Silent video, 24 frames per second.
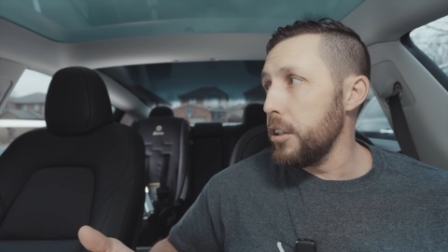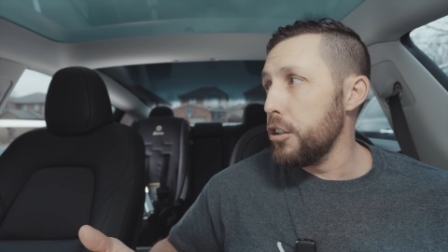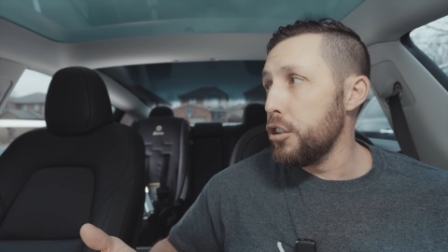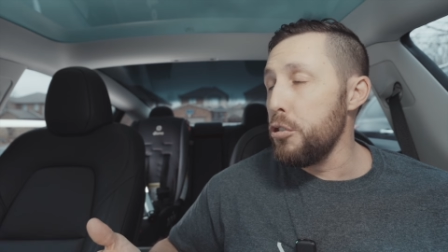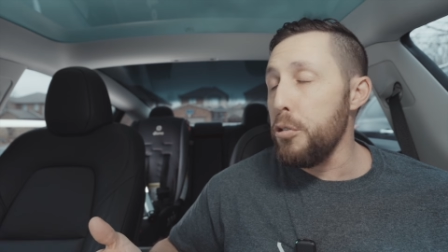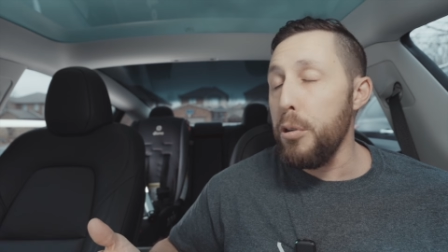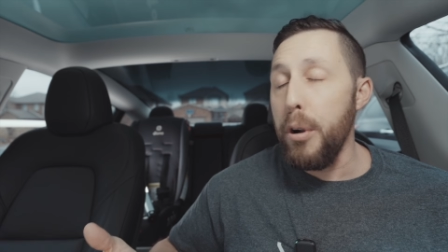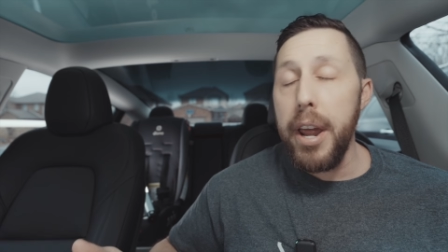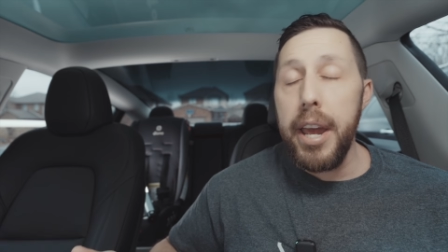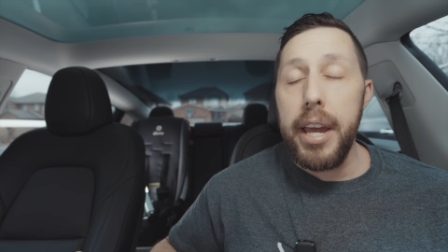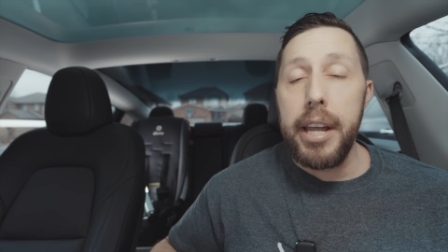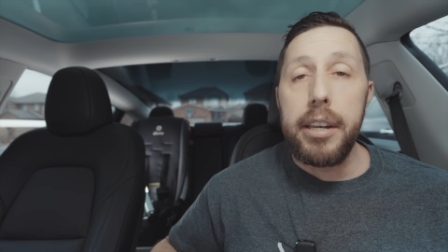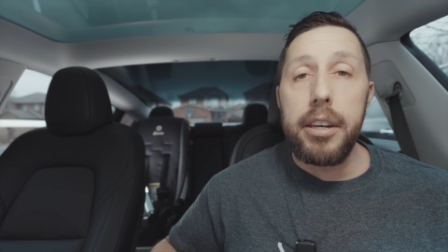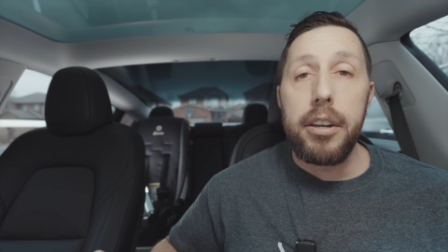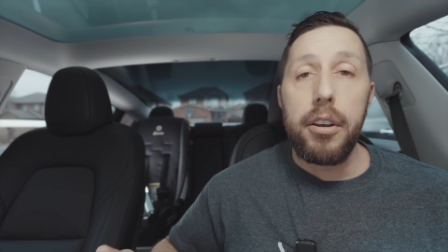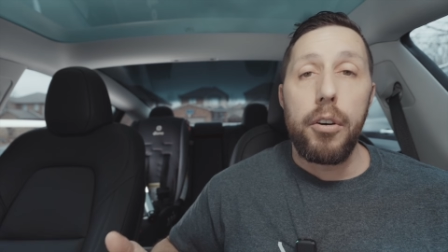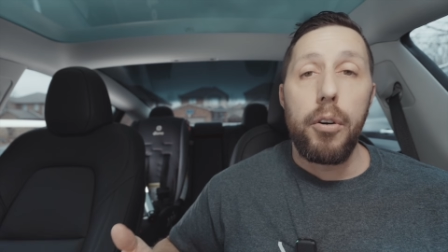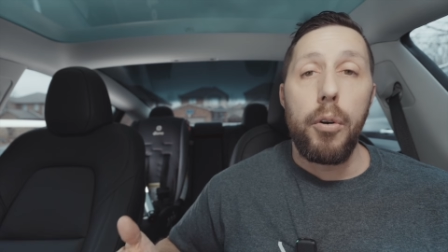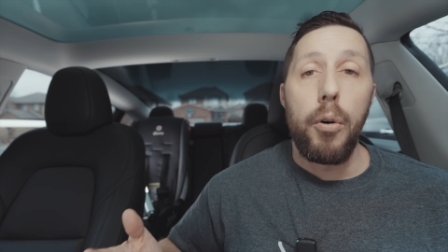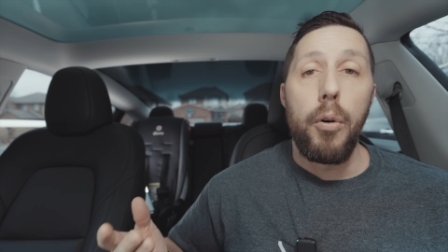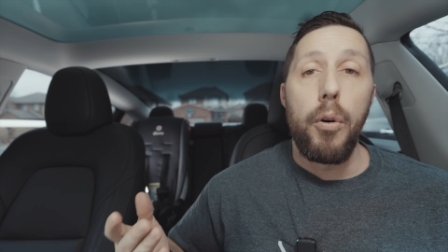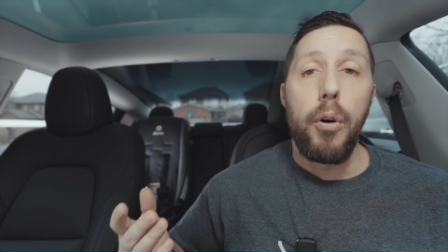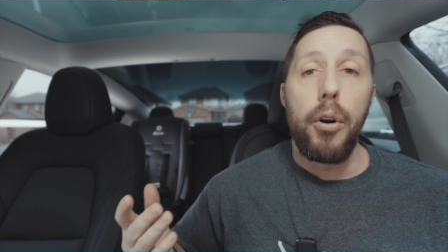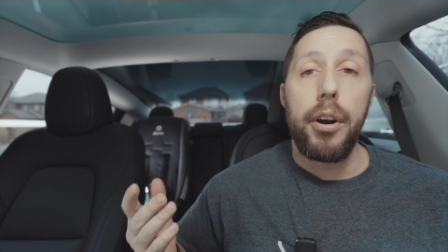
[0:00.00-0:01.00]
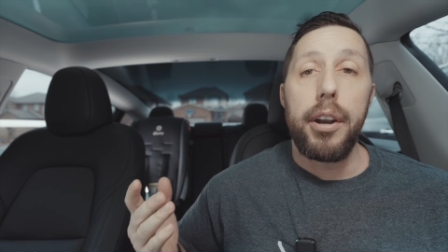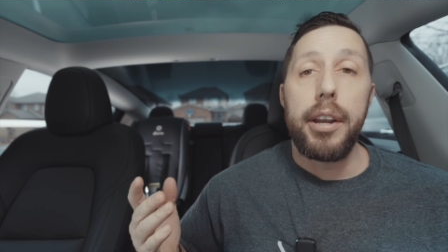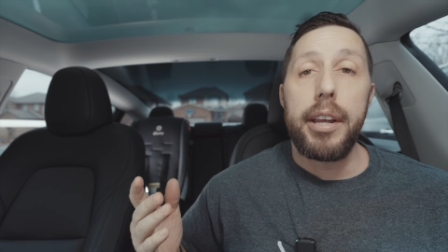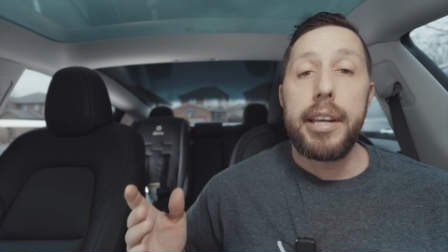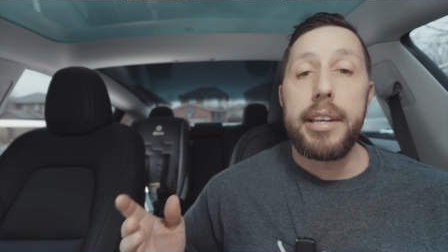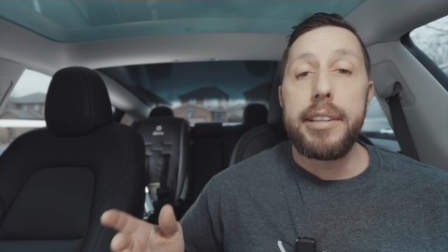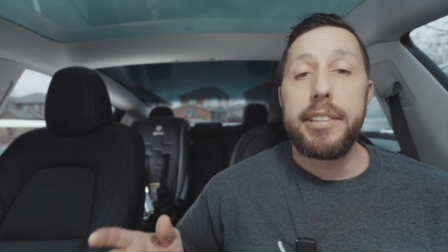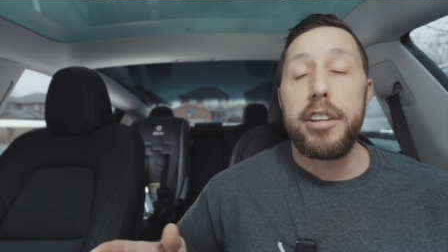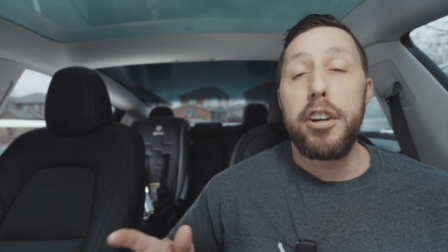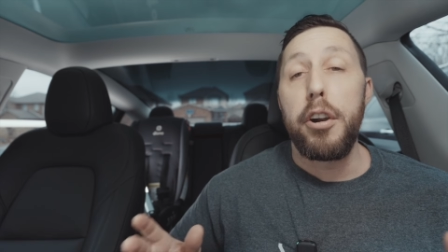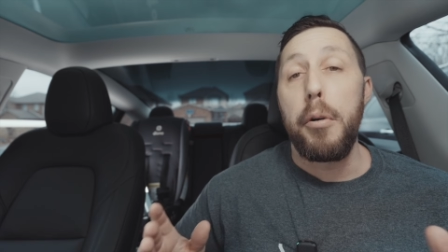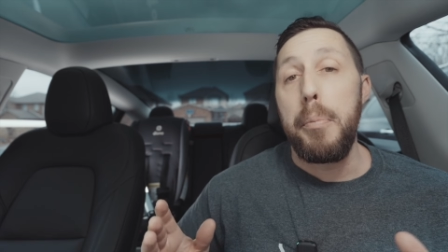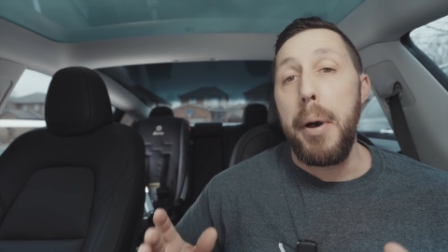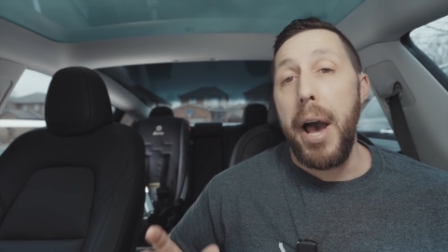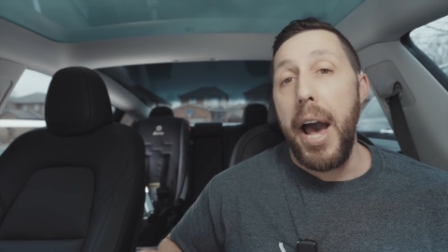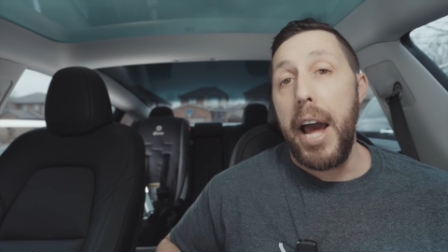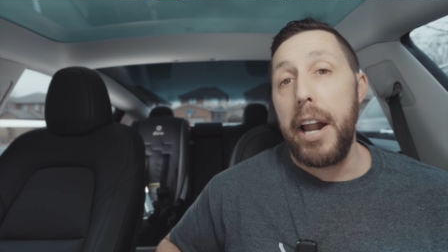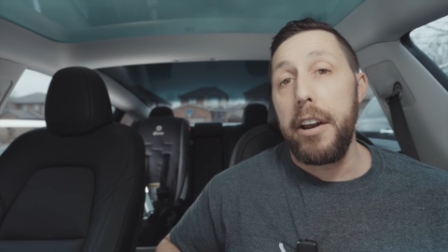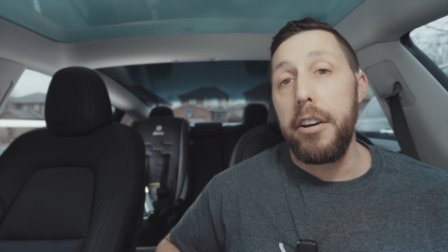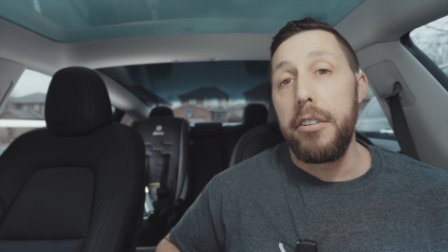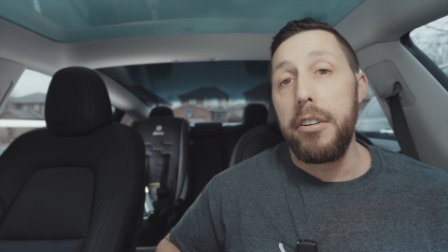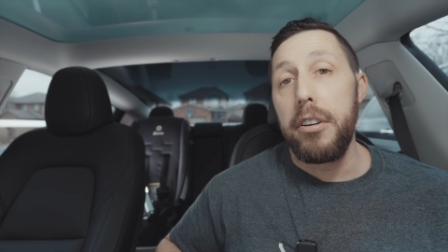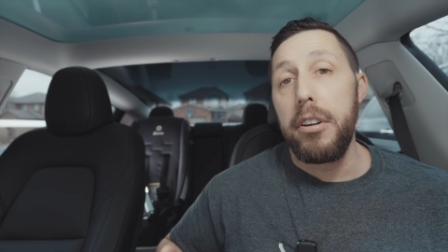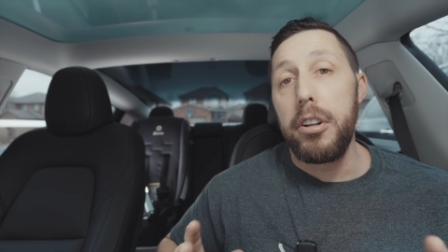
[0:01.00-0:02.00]
trend or is there a
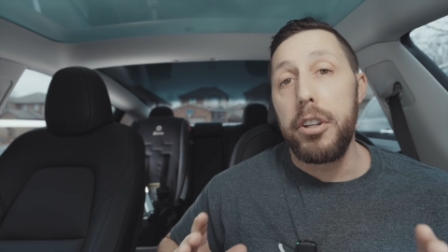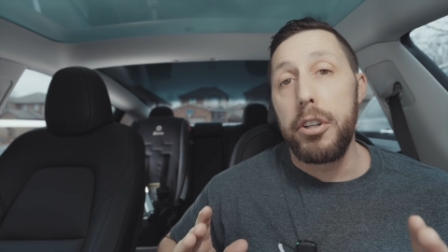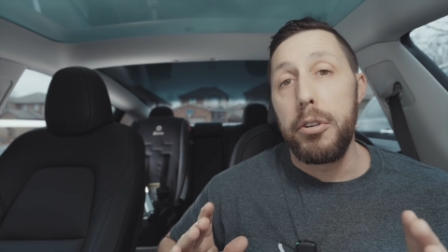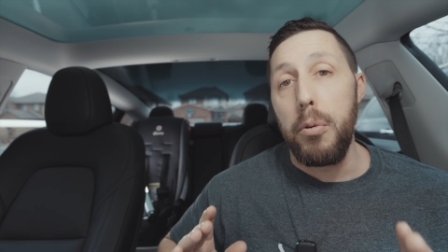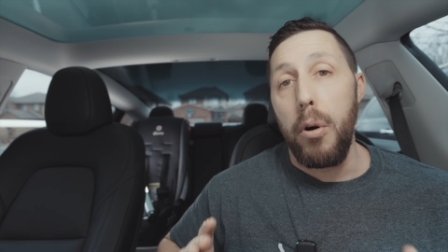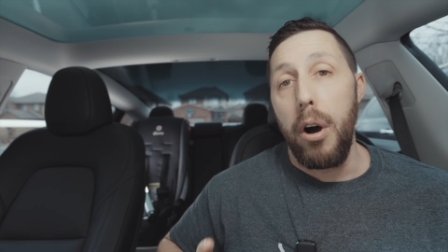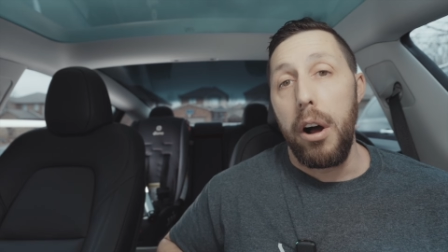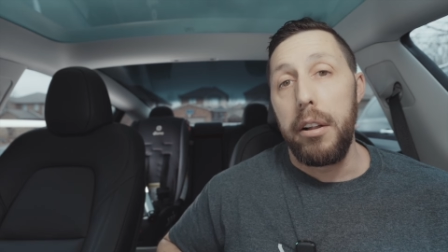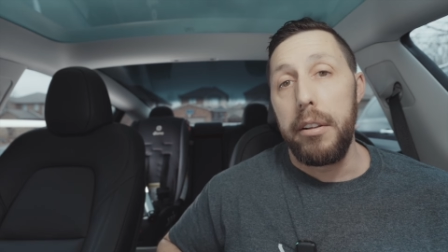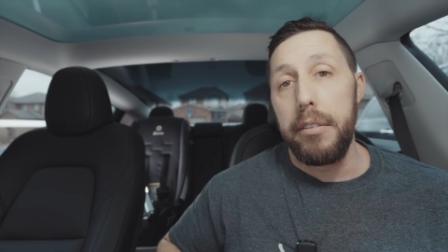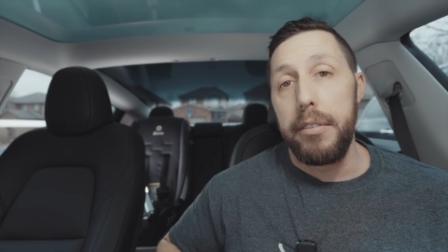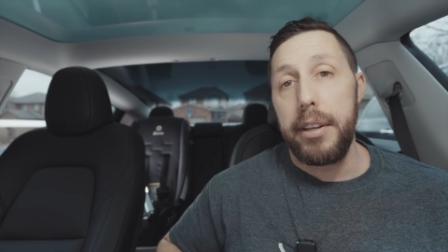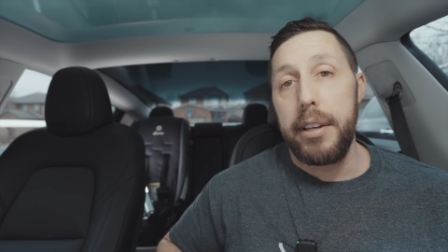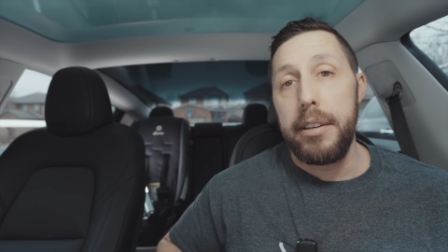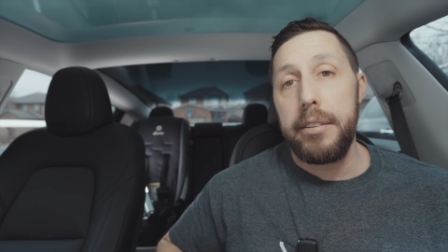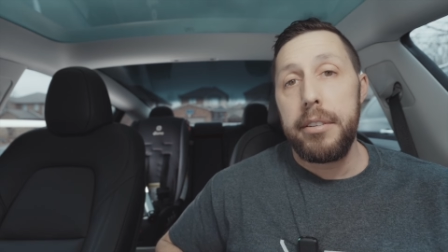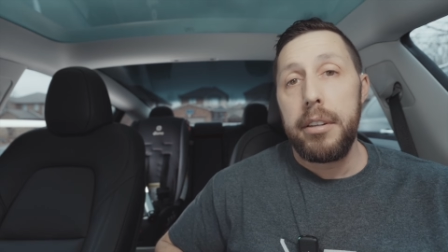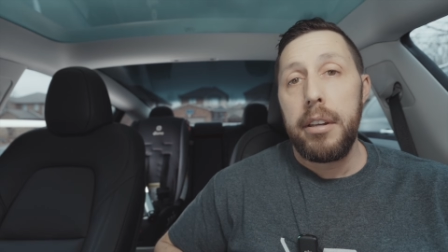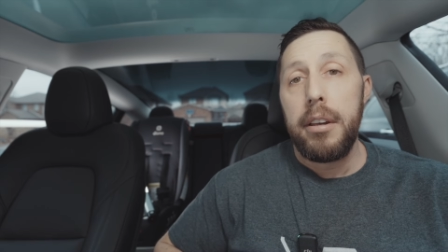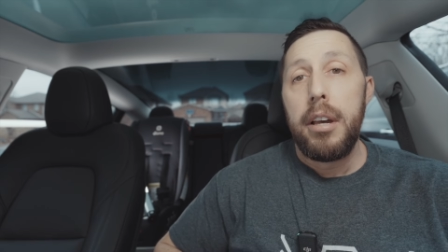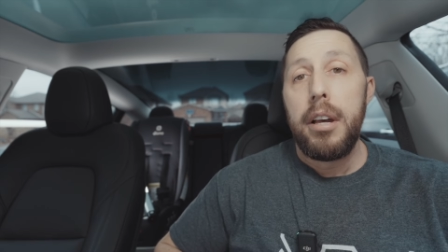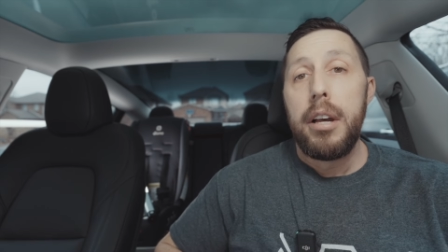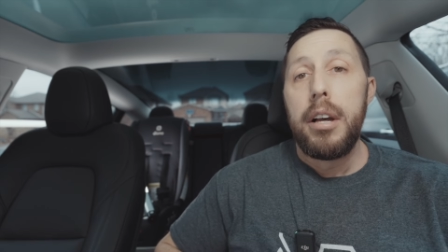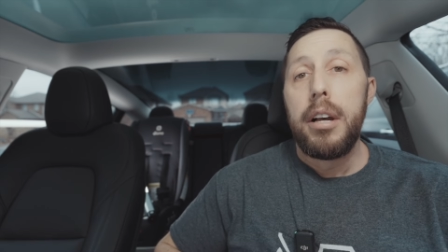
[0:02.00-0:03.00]
pattern to all of this?